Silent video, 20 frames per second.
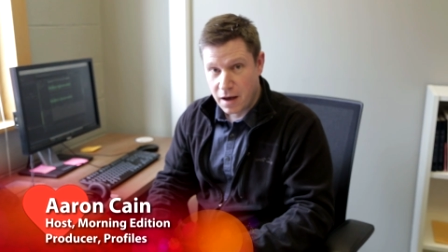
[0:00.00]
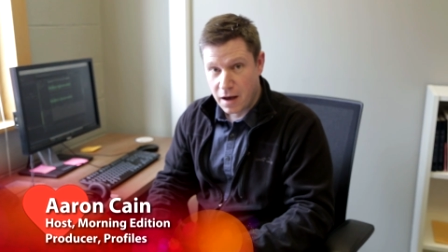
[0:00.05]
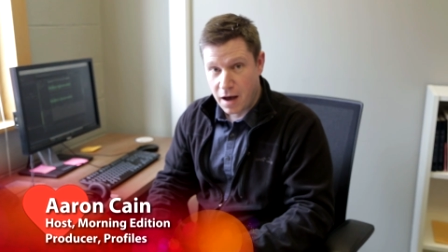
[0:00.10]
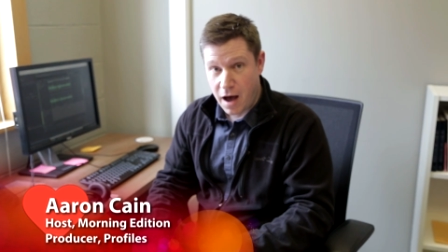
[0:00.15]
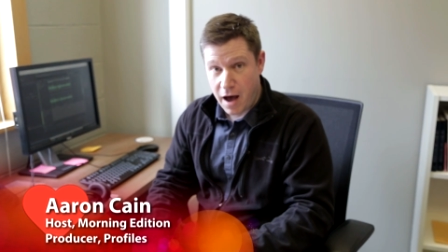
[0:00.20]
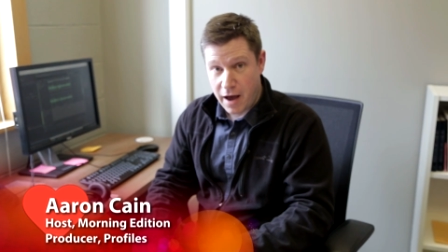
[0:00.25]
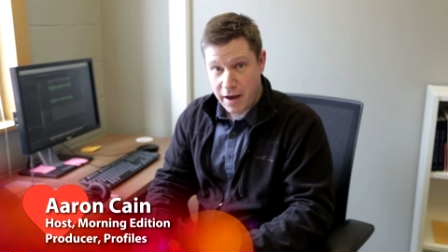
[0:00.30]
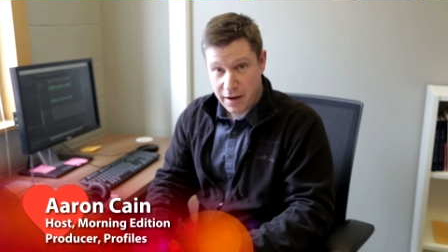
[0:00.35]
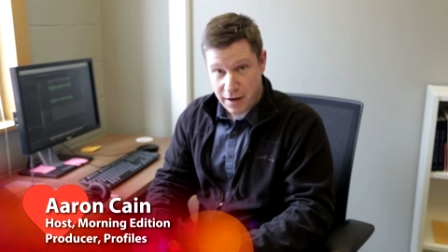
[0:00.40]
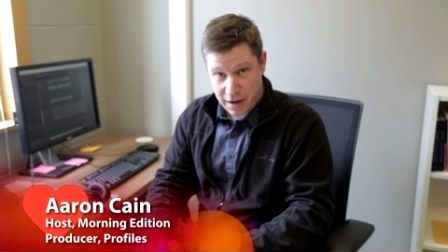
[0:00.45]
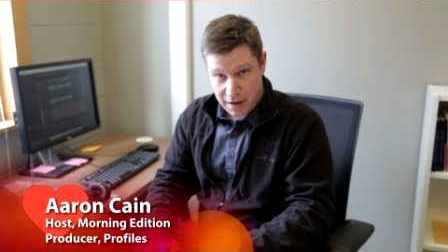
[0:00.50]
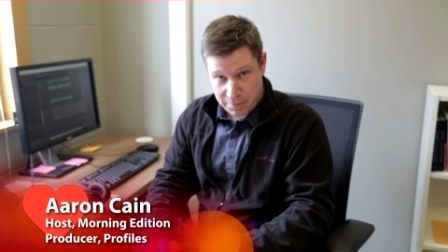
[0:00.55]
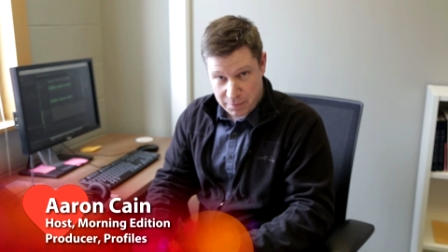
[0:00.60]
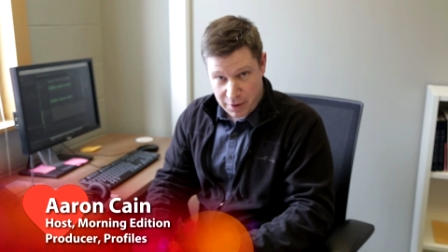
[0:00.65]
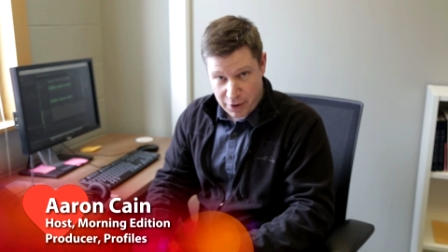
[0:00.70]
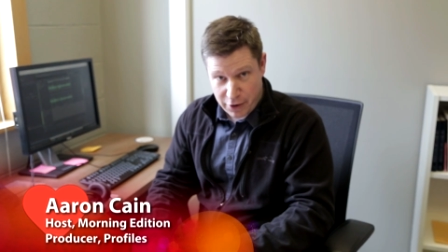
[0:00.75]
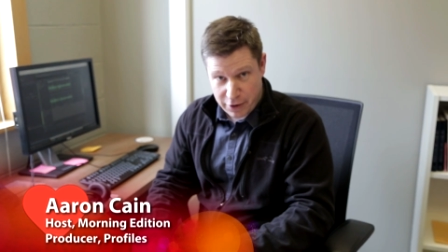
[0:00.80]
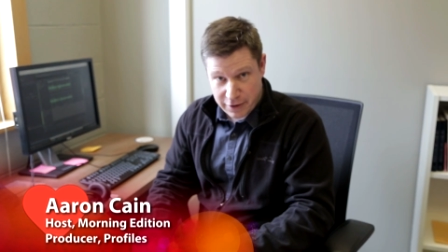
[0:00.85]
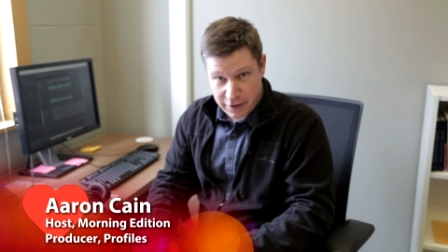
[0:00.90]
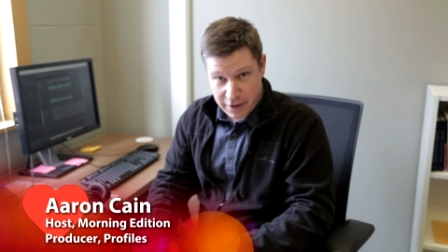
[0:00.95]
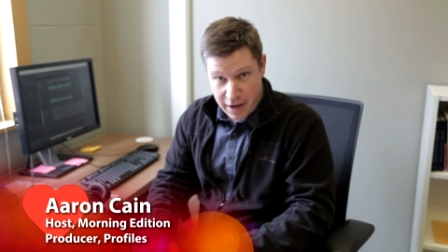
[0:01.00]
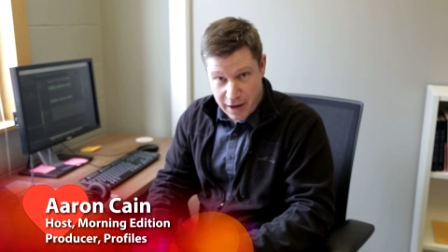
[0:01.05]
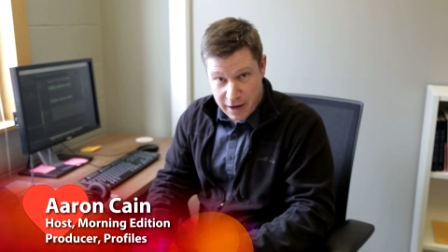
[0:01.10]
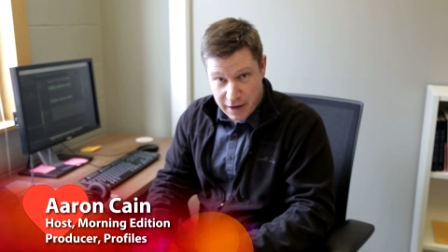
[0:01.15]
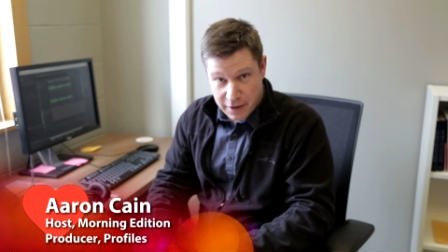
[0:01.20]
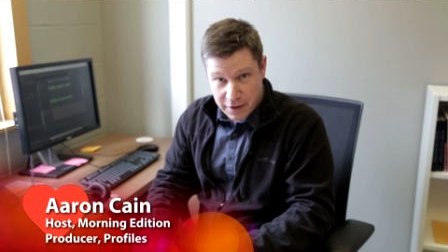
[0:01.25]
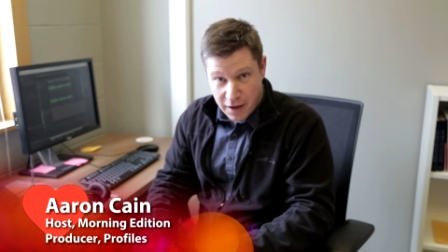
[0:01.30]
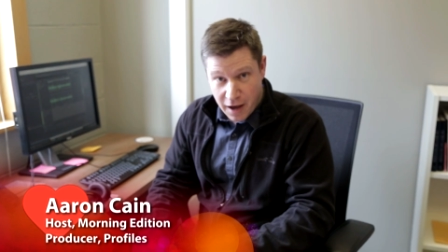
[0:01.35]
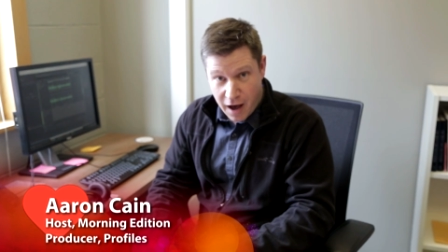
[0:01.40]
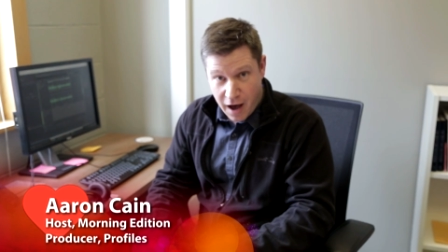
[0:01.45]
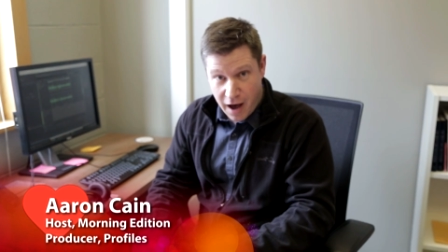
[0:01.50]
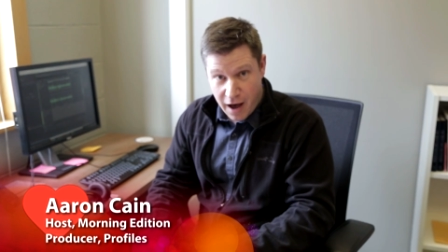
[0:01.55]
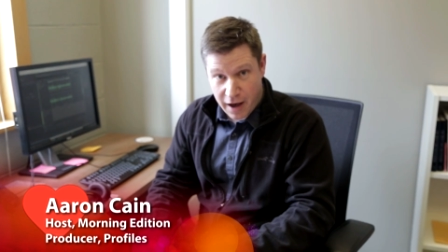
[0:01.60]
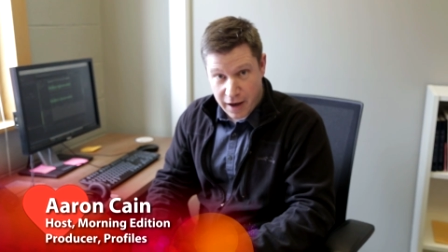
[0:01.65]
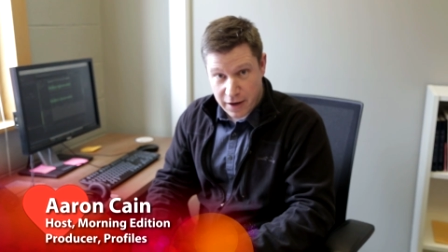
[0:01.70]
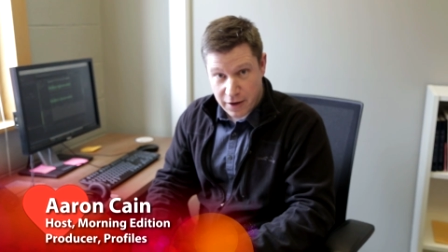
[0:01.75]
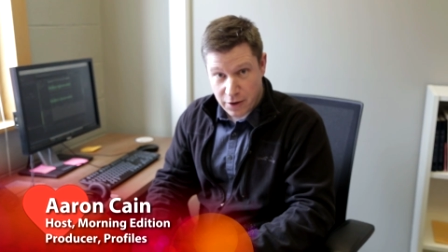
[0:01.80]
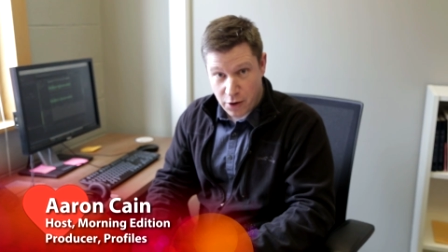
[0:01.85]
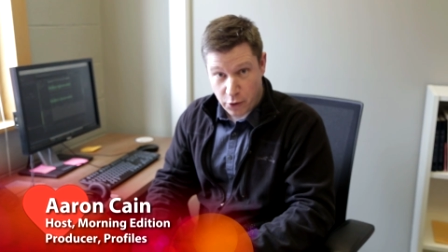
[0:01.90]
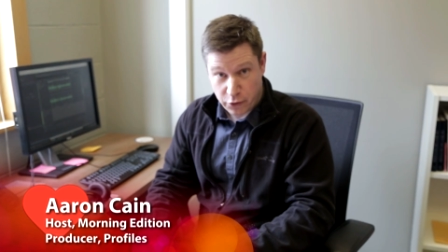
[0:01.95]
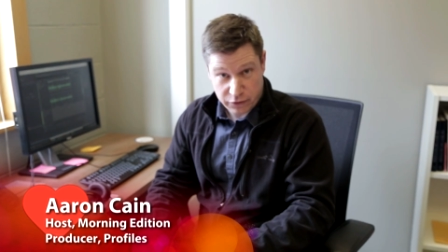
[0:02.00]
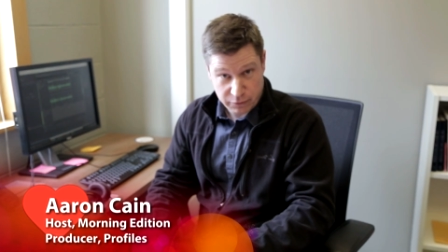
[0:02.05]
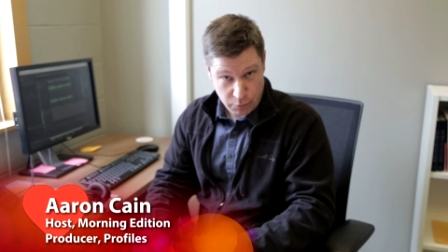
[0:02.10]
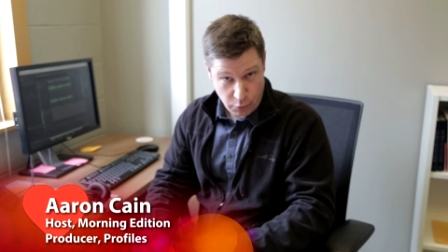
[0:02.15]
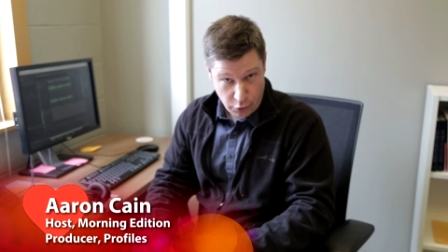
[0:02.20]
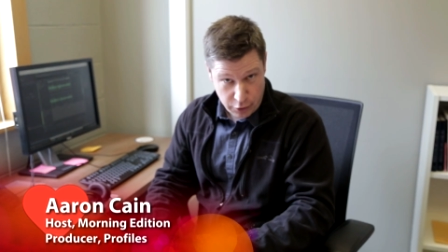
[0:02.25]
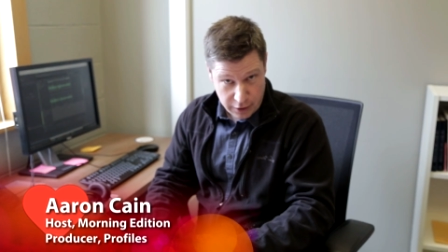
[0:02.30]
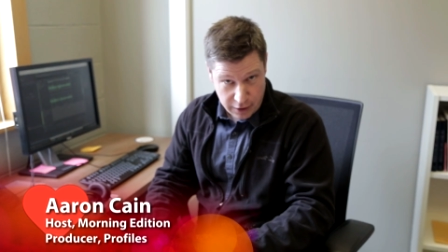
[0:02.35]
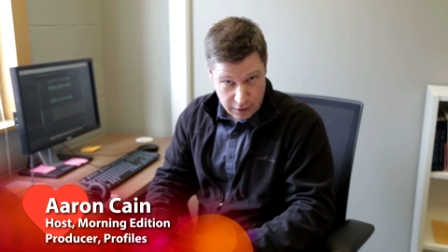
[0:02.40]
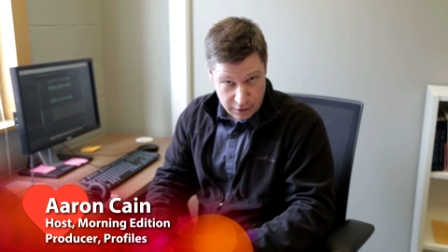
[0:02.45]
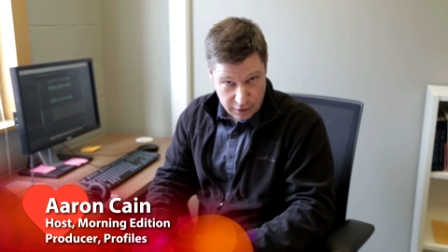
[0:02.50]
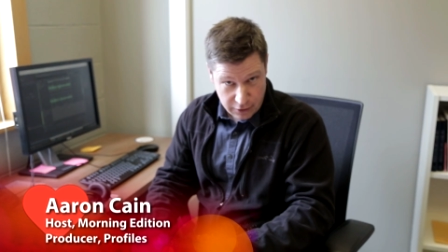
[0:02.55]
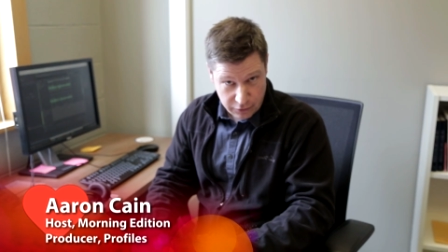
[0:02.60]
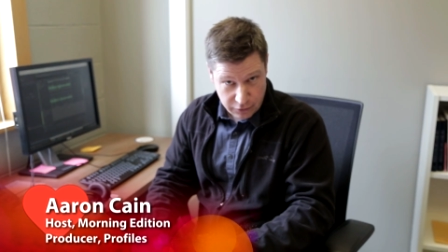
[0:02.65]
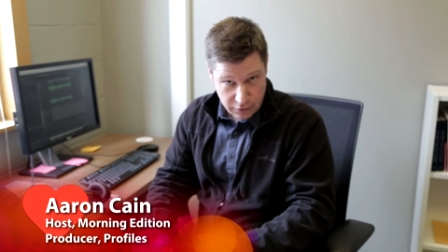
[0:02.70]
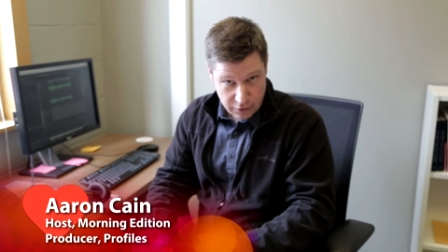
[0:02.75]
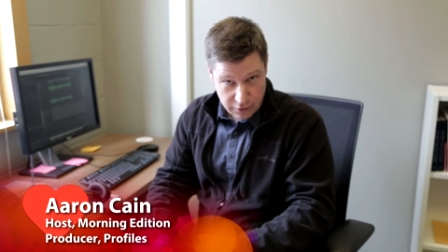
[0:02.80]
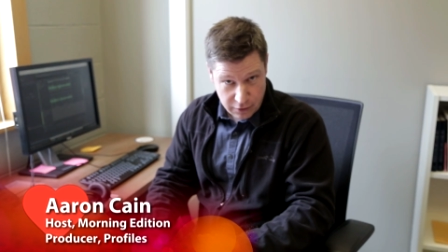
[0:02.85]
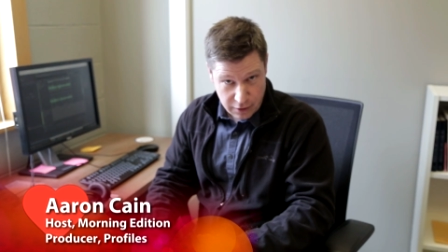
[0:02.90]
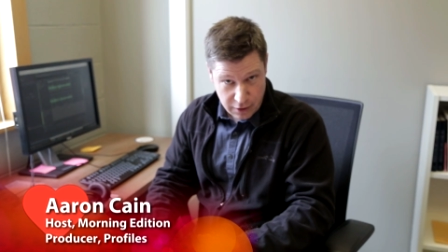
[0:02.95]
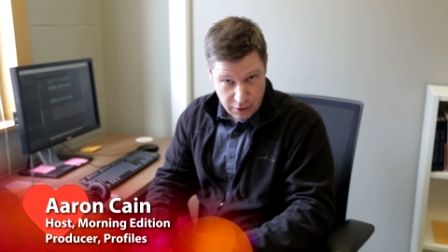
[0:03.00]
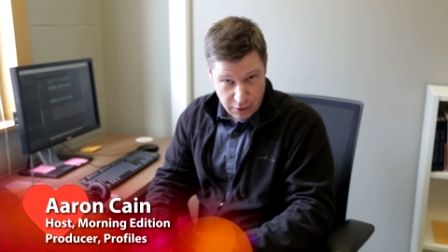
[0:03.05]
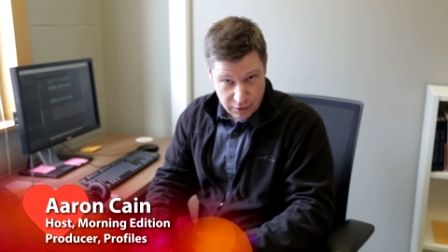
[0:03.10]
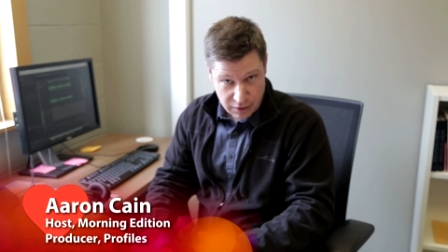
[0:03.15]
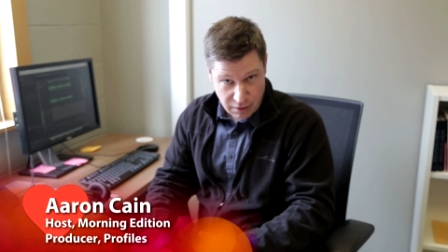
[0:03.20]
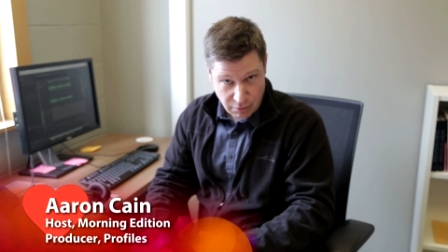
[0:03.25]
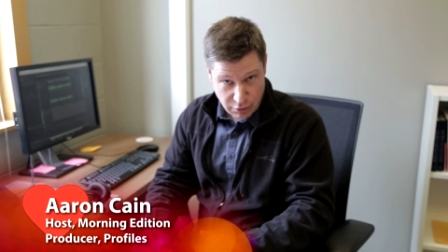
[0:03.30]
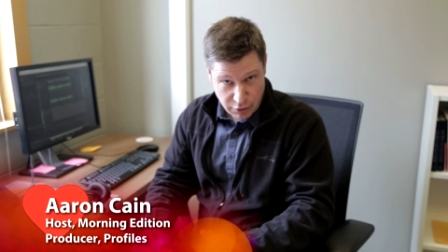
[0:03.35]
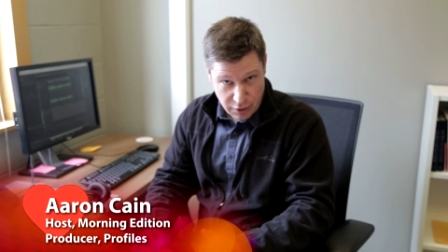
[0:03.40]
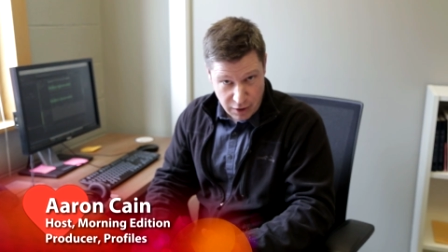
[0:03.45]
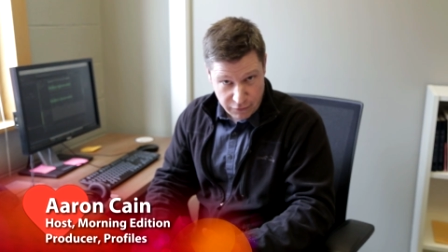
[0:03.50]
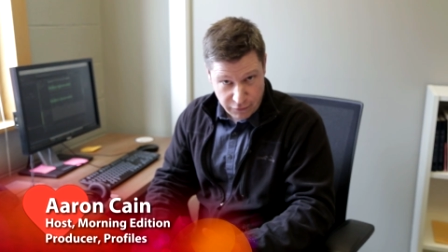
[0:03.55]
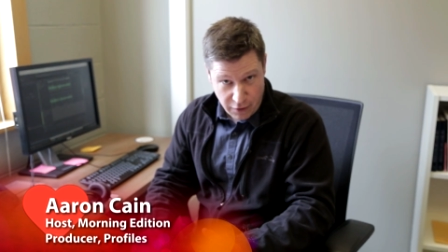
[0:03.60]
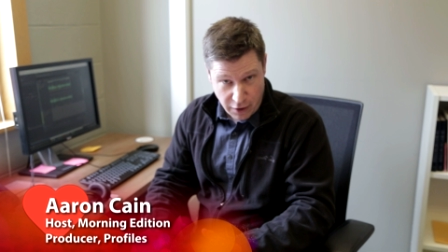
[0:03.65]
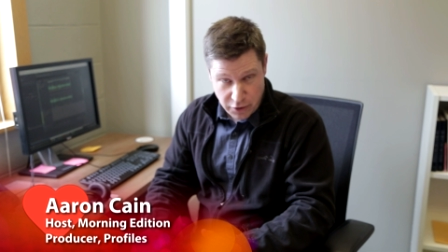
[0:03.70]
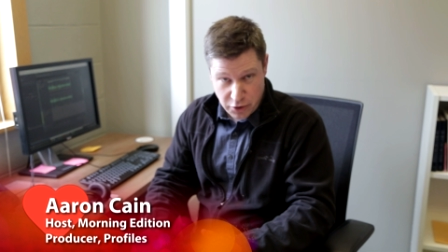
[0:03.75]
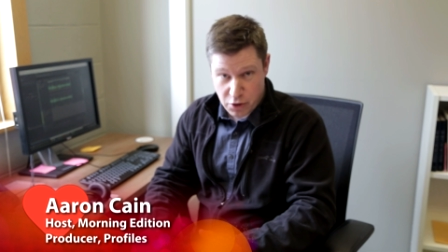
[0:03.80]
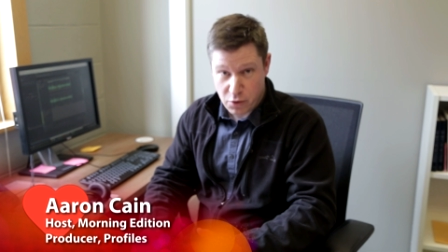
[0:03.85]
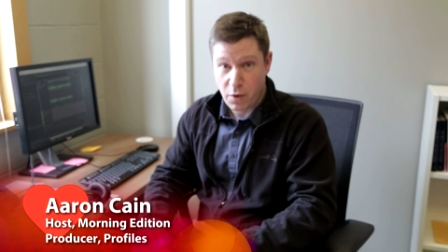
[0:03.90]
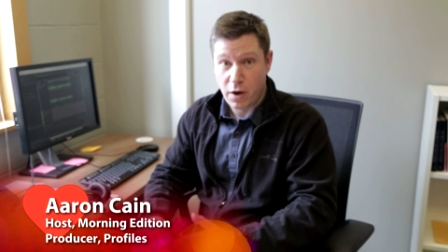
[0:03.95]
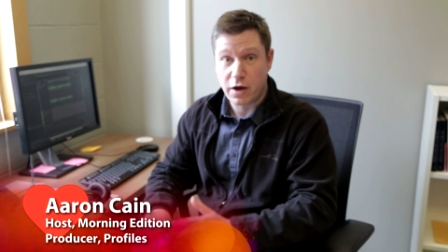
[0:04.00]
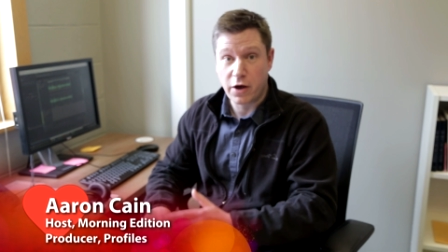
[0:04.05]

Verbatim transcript: Hi, I'm Aaron Cain. I host Morning Edition here at WFIU.